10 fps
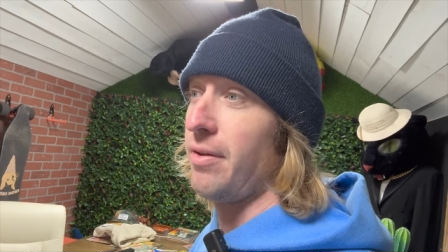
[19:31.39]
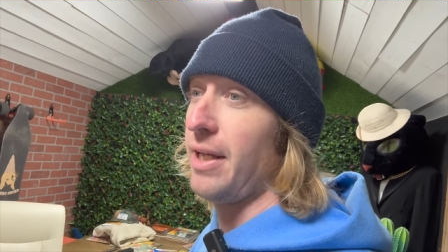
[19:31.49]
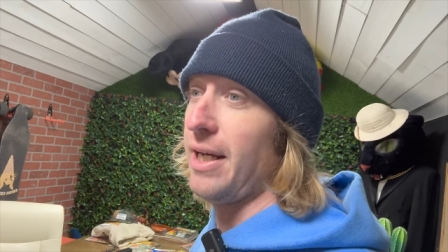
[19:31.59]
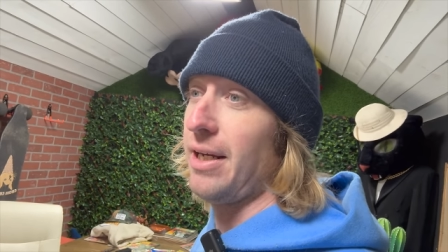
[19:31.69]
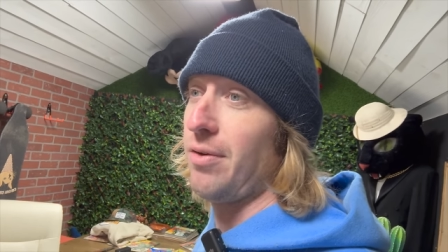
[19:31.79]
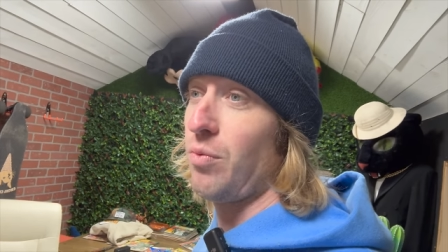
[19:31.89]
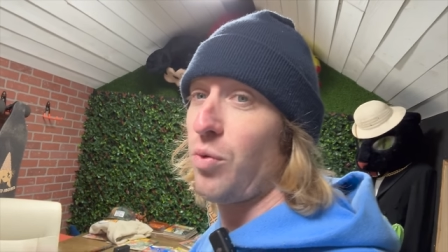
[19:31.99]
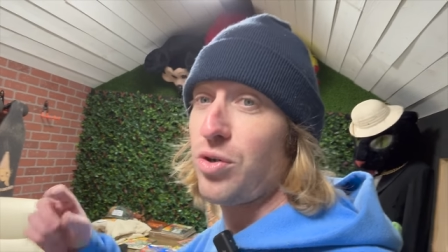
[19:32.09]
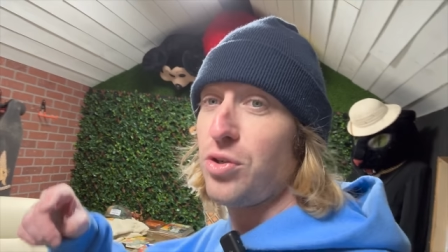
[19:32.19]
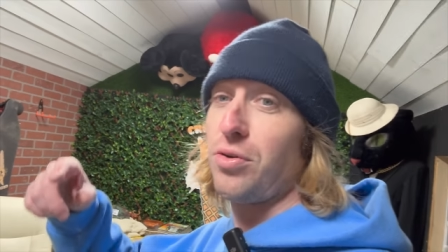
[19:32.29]
that
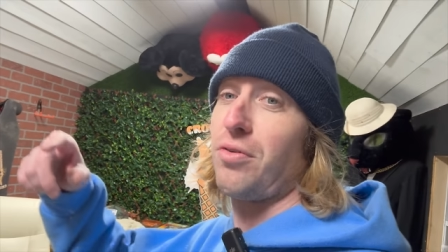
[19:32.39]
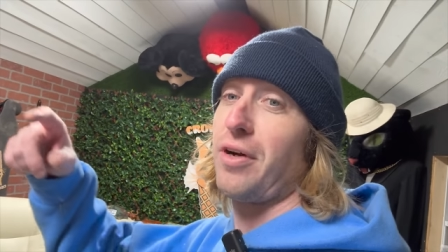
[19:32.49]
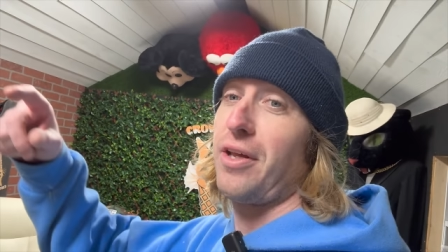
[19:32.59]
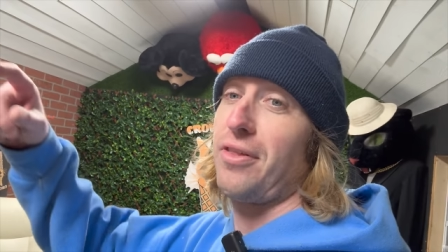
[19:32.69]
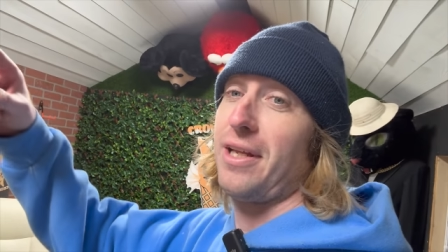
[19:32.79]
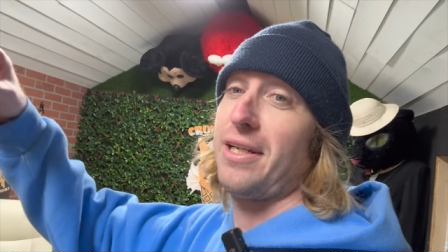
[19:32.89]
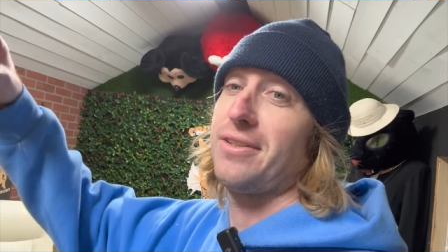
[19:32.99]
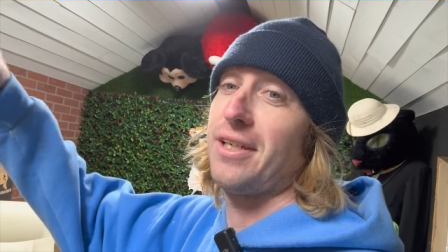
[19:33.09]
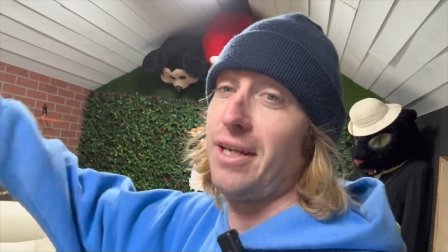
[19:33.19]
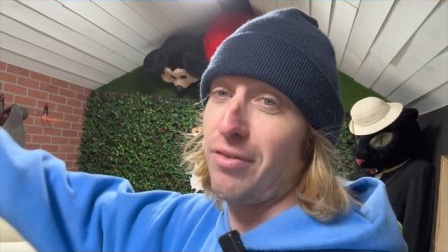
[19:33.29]
we're doing the right thing
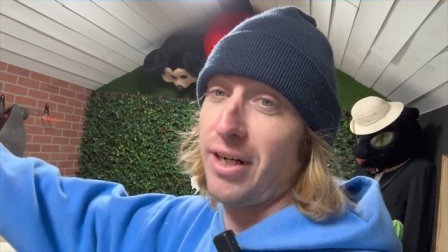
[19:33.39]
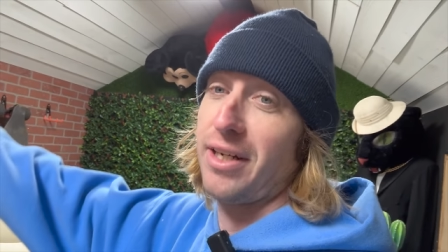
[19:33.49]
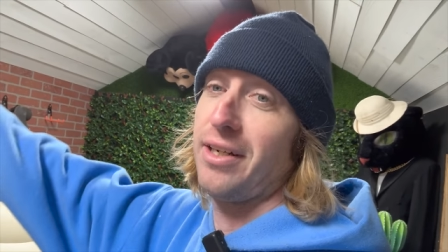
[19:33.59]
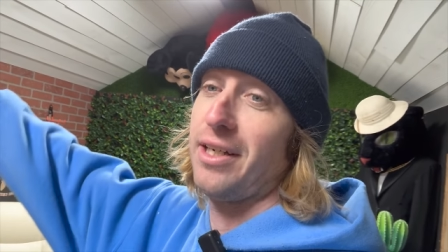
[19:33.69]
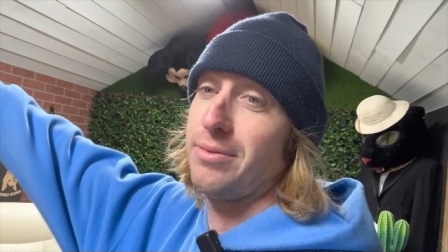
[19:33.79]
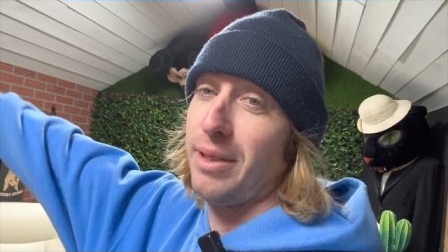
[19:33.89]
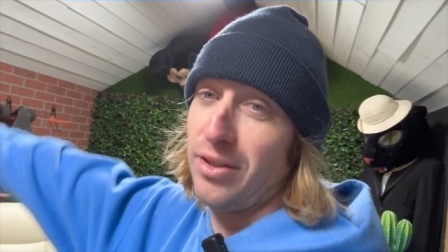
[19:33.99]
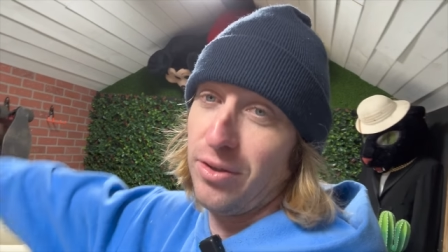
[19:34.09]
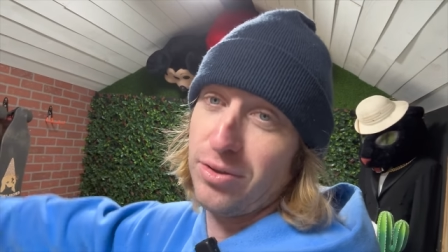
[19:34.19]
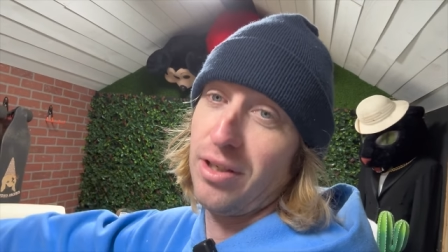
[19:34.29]
to get recognized by
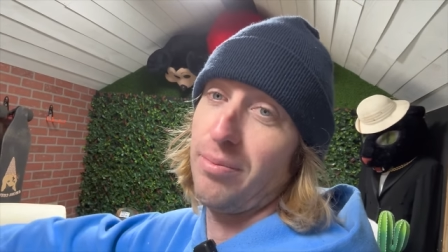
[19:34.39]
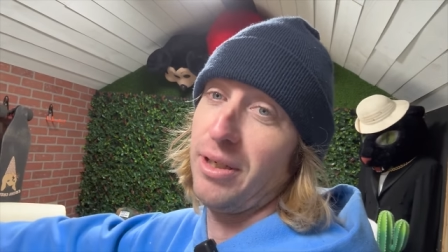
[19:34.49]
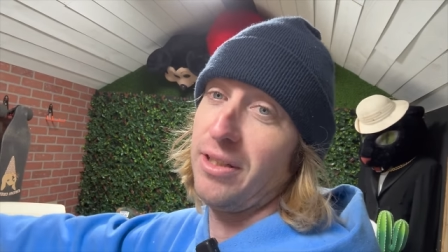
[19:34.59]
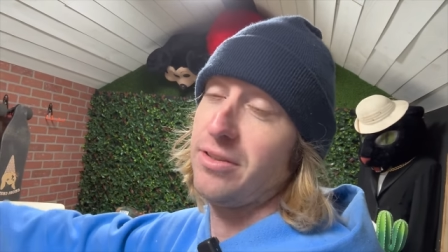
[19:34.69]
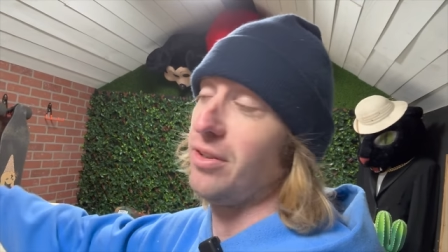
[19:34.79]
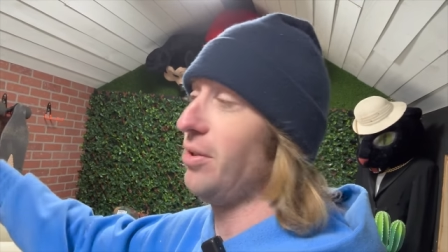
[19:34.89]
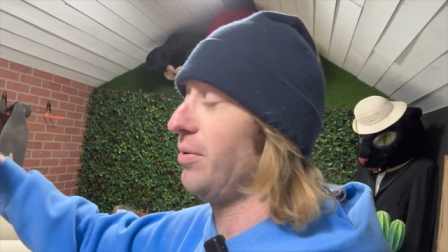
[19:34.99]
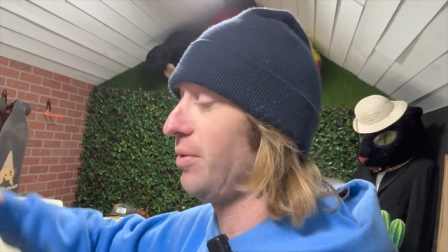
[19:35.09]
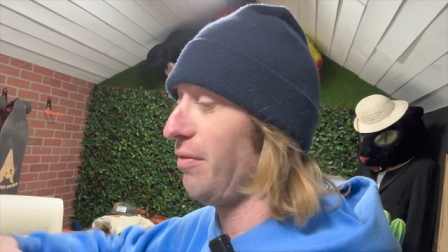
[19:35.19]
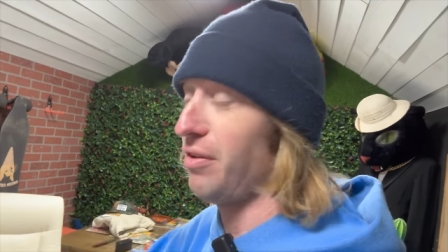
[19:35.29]
those companies. So
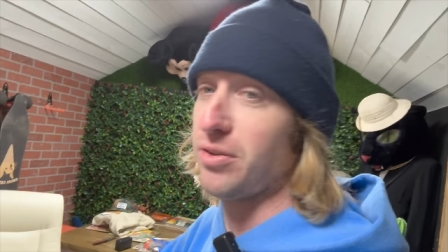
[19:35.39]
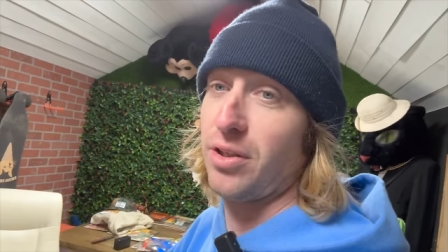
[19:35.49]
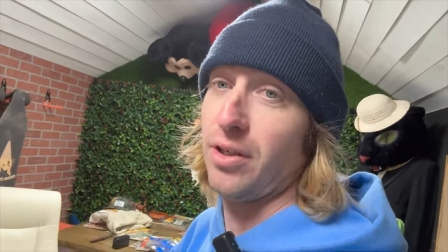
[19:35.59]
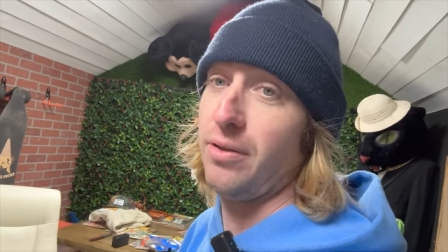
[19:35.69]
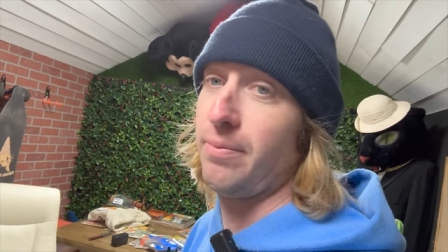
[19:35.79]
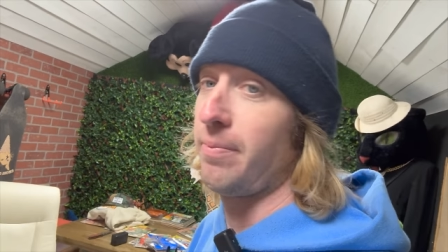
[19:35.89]
it feels good.